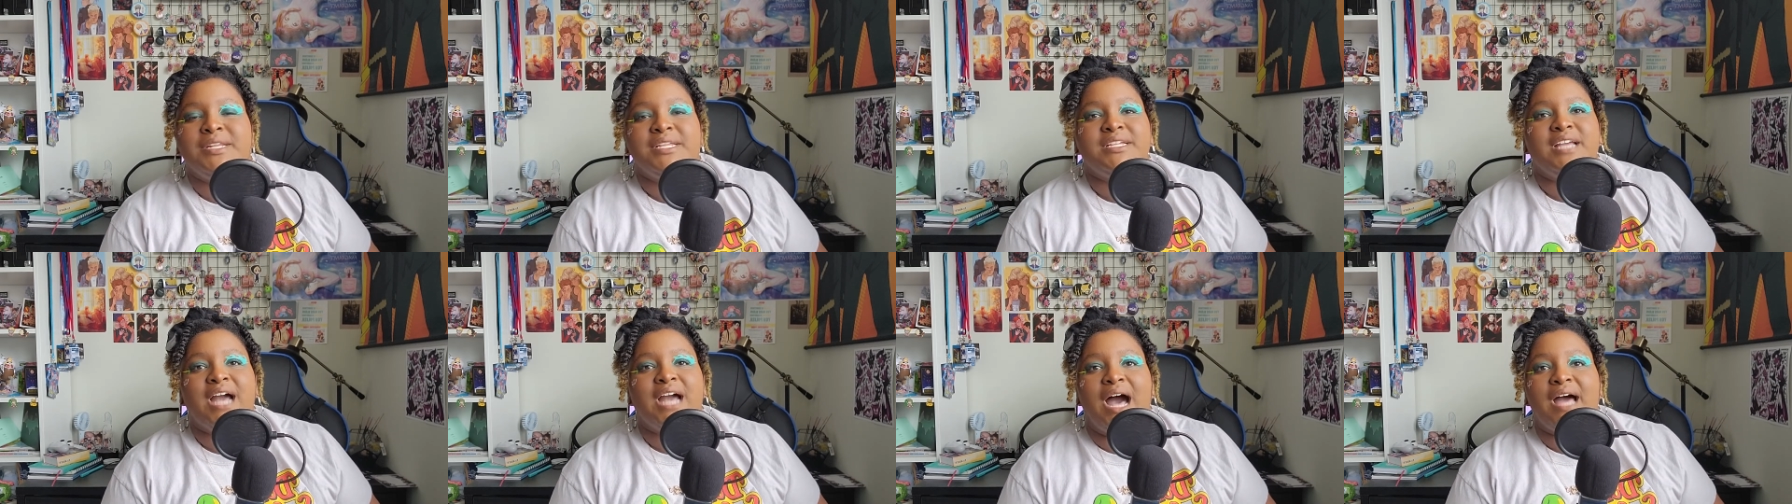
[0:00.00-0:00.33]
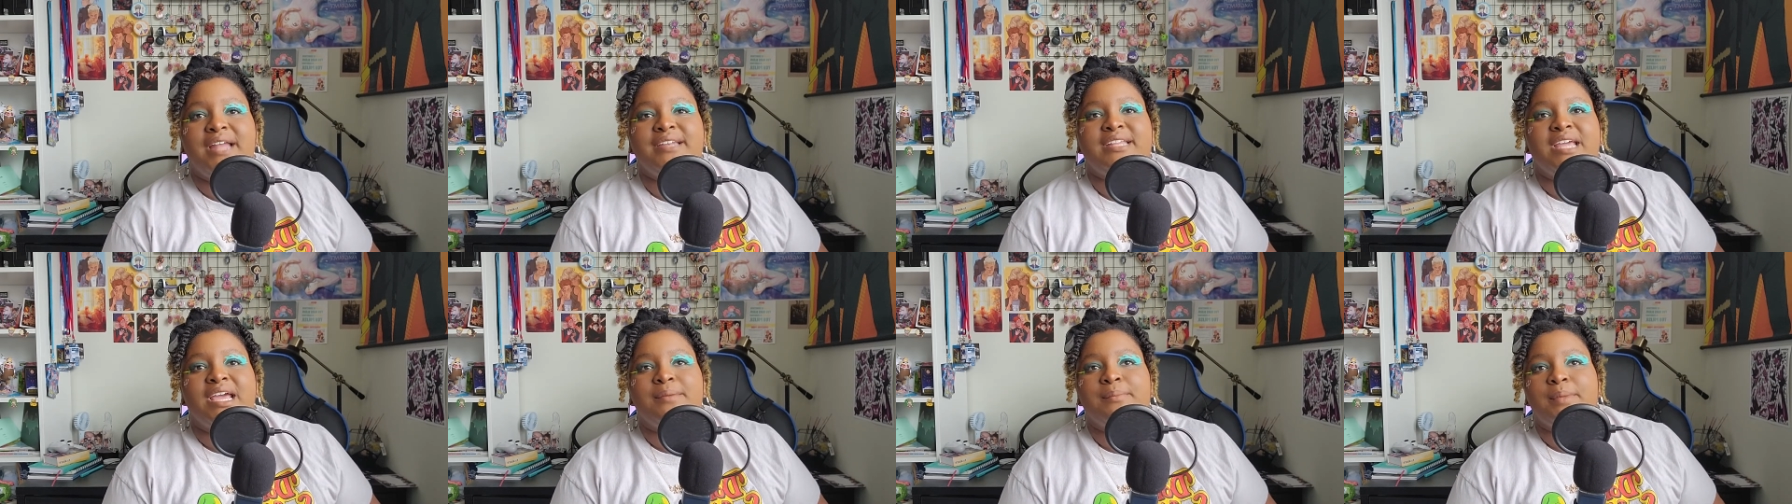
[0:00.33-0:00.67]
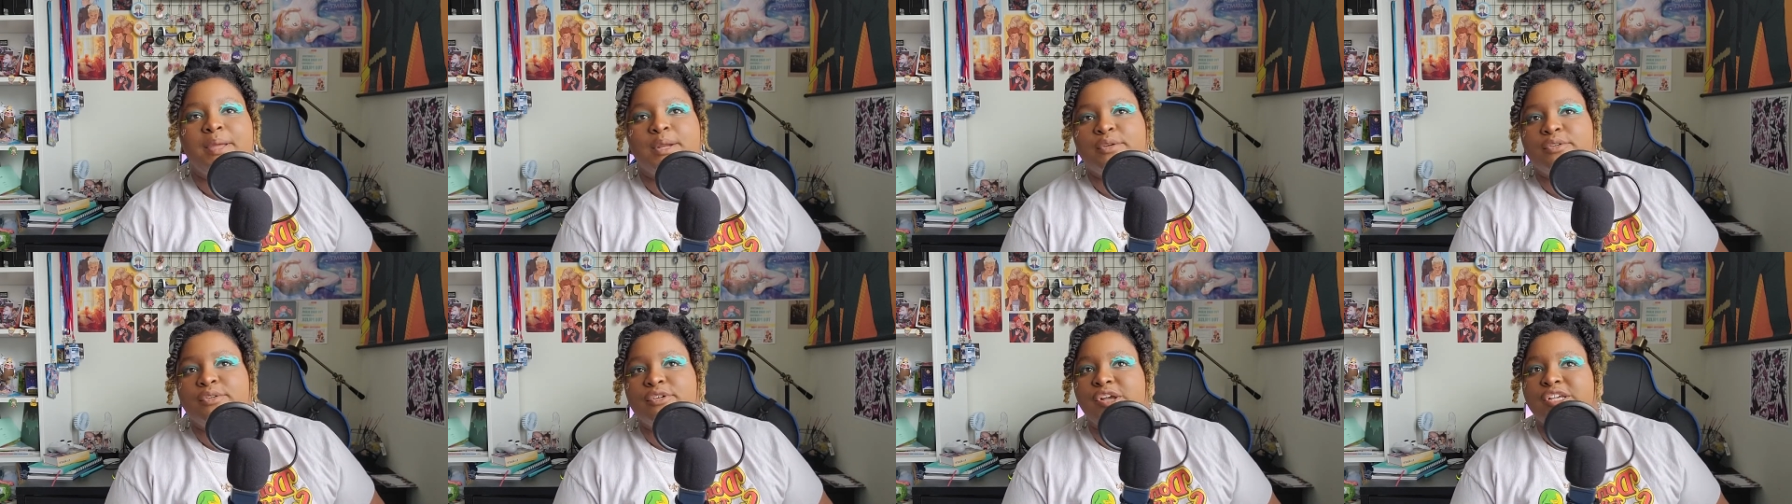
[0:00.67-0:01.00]
goddamn
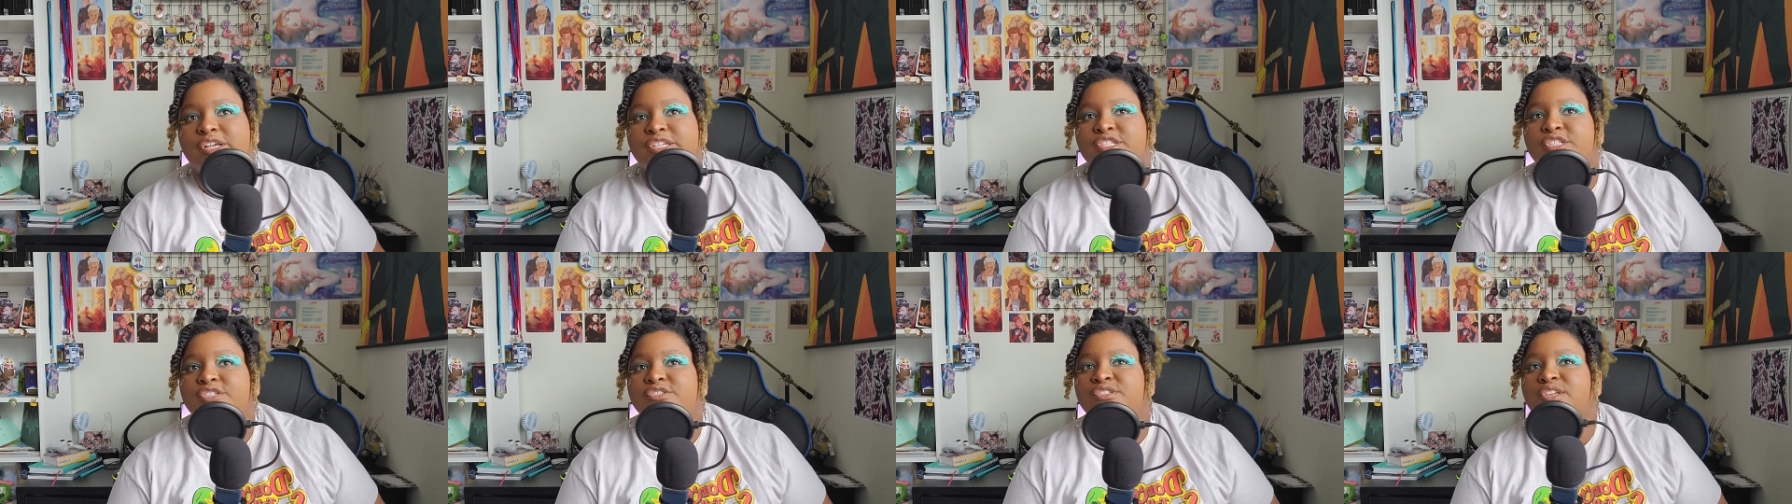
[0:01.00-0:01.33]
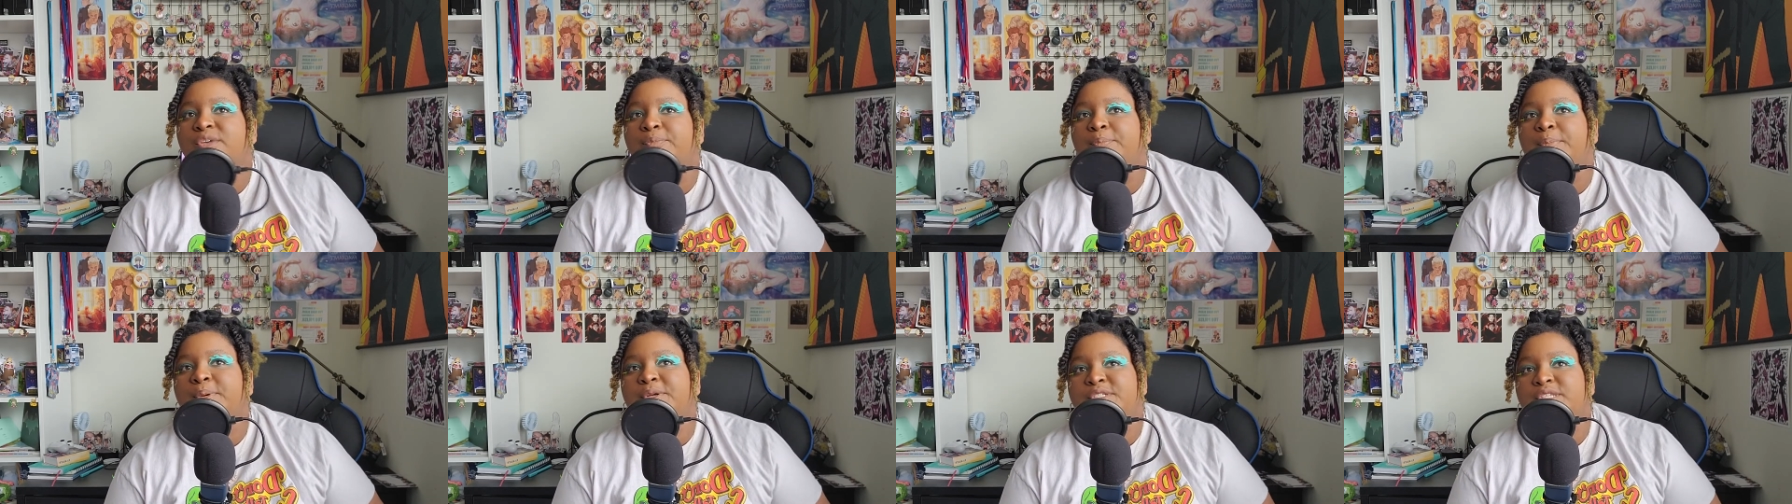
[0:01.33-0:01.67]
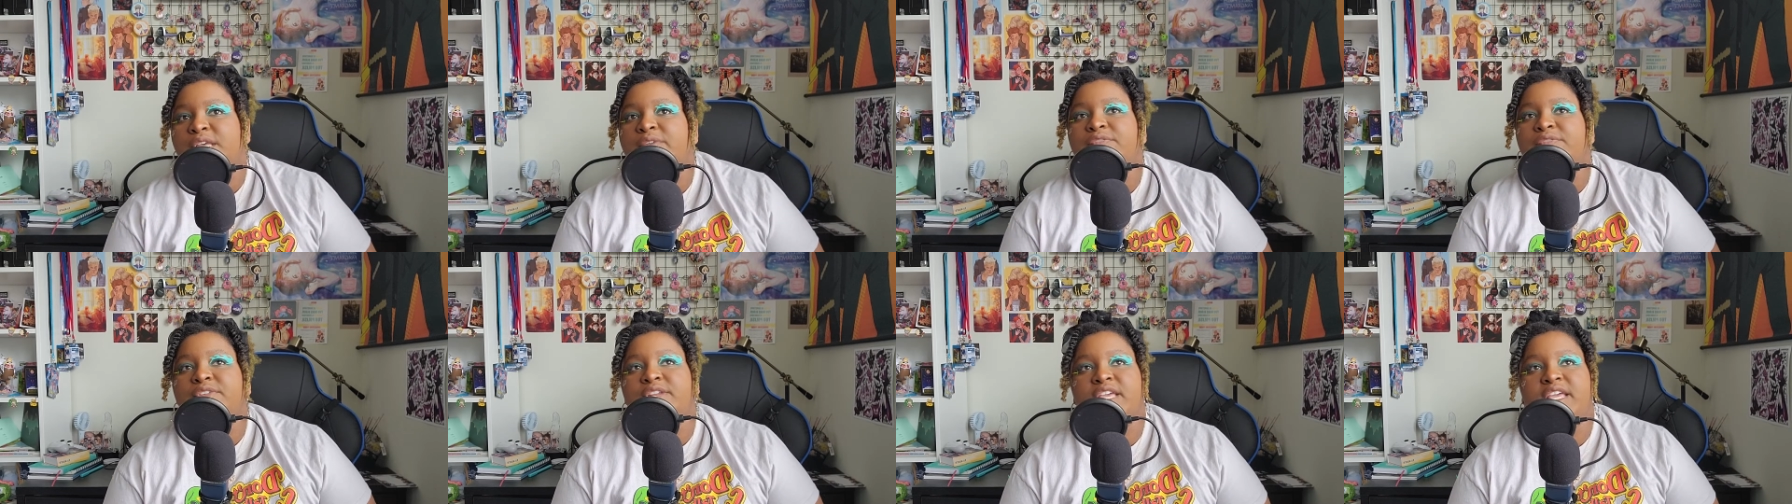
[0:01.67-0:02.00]
iterations of
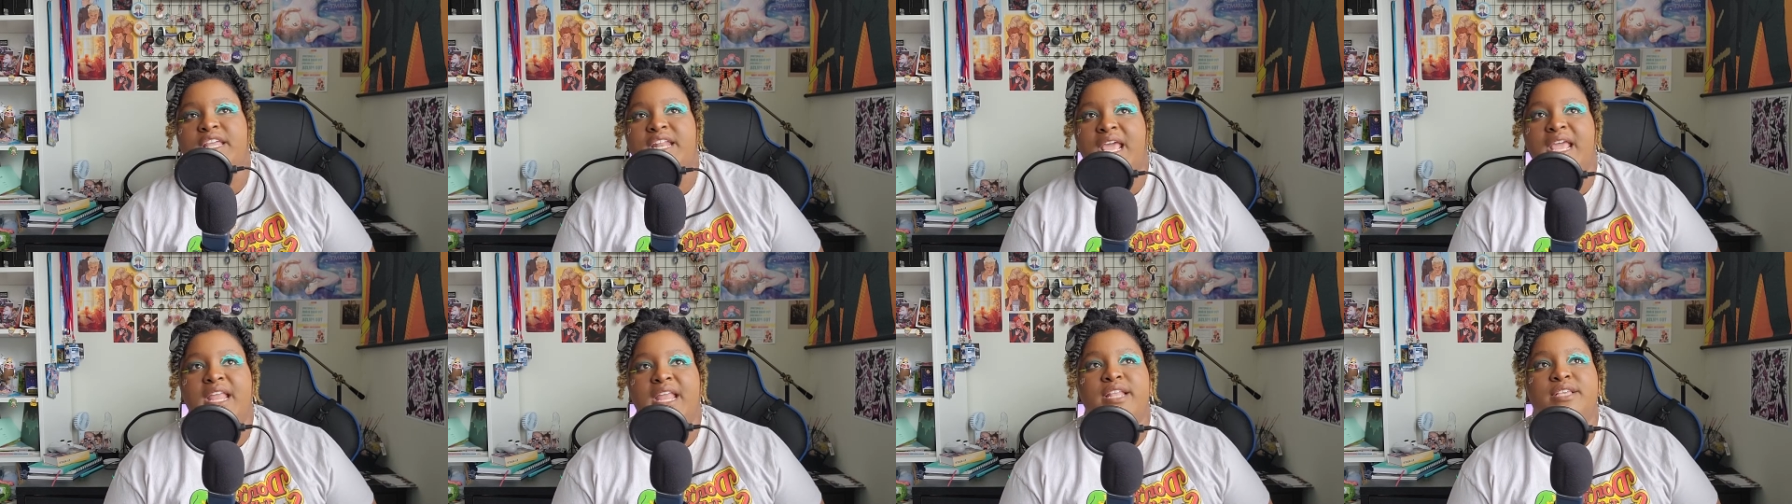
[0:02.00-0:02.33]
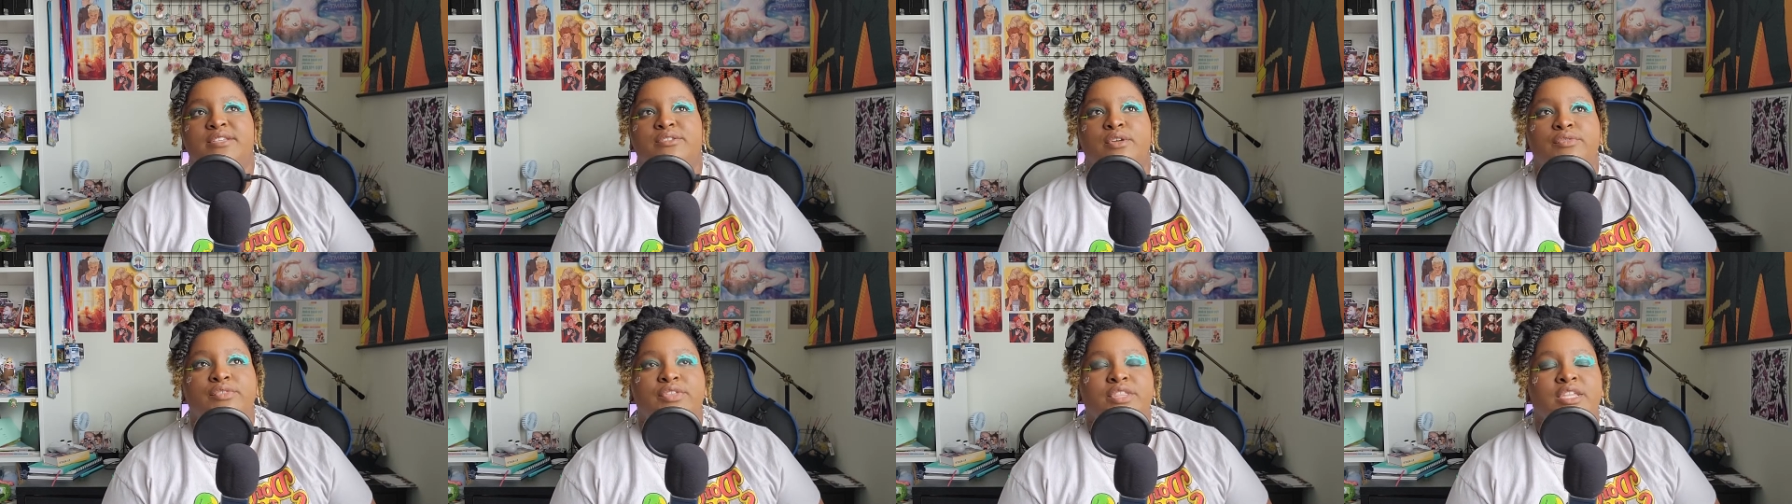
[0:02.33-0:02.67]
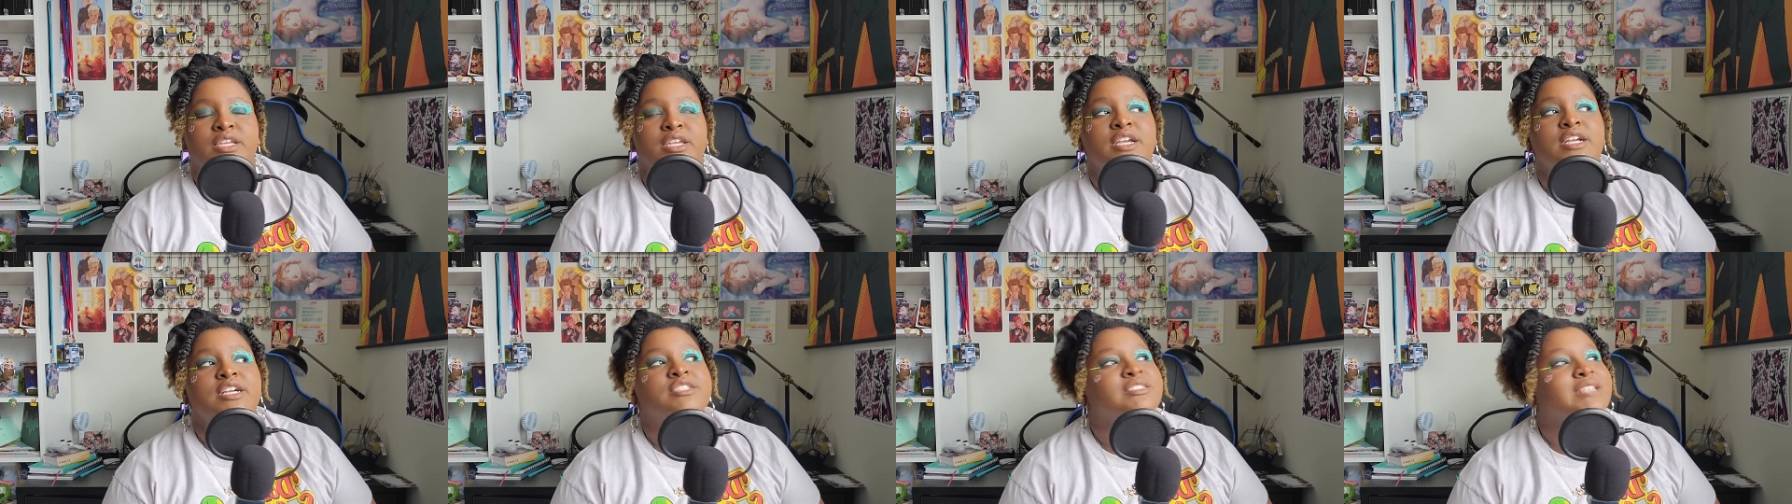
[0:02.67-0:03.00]
Persephone and Hades over the
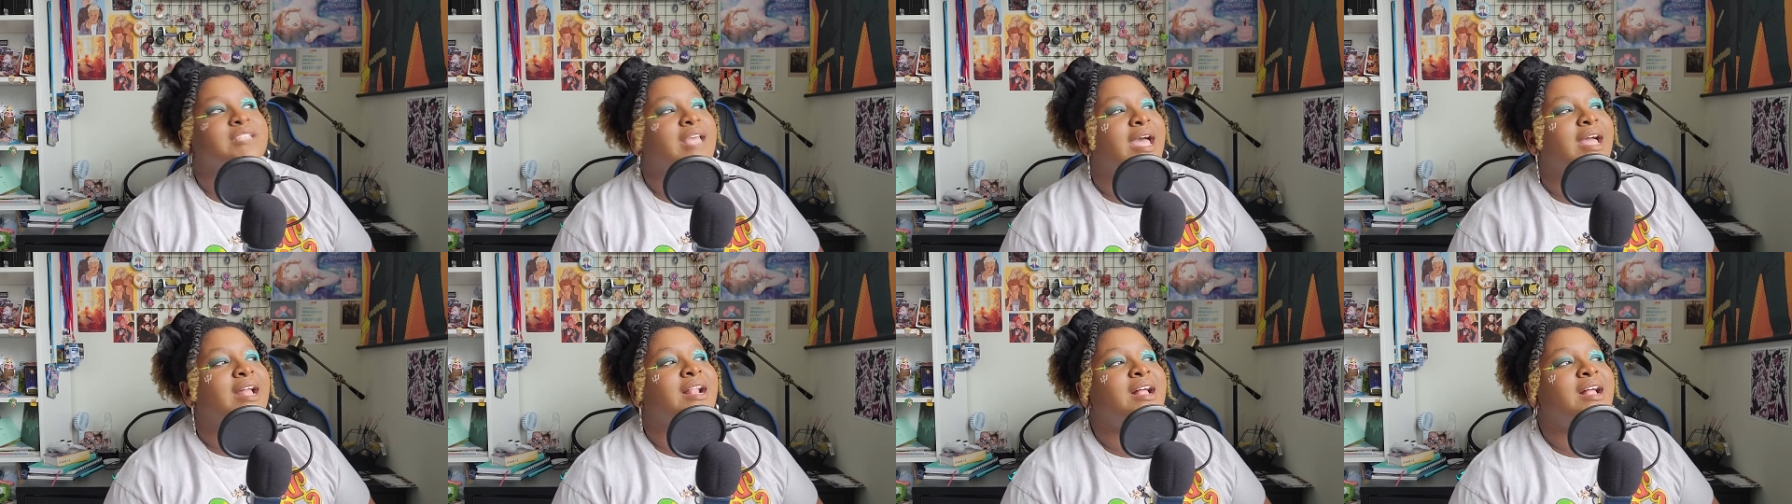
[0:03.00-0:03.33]
years that